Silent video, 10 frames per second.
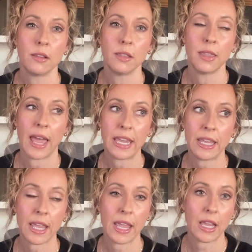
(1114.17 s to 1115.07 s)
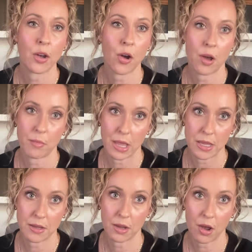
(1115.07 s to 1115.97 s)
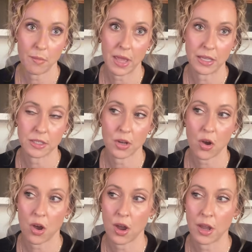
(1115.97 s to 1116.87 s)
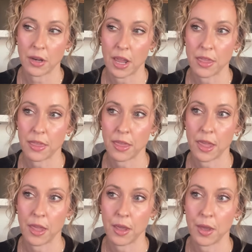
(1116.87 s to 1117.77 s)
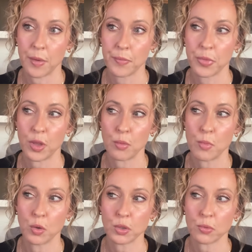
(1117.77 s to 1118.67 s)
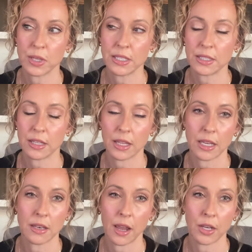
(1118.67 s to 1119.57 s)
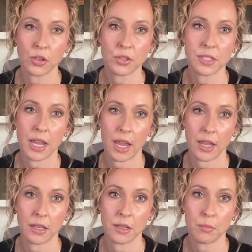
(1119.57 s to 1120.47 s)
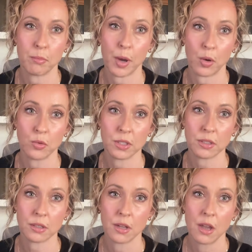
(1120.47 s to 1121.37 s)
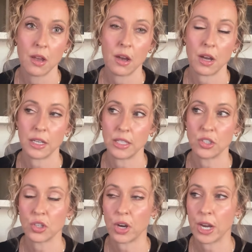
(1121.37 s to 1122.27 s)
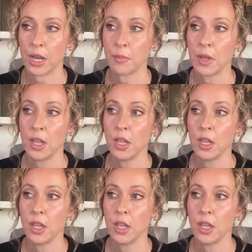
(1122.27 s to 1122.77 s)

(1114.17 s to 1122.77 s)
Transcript: like and comment on, I think, their most recent like 9 or 10 posts on Instagram,